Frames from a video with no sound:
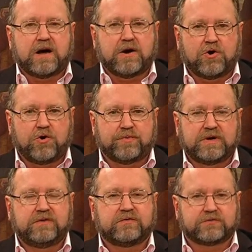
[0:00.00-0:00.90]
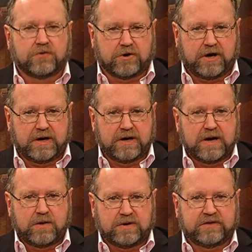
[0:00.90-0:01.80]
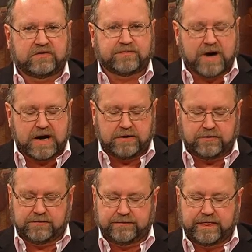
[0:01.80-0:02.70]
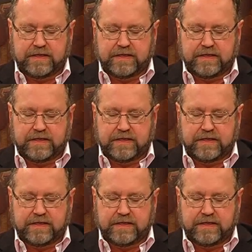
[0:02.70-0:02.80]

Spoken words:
I hope his story will inspire you.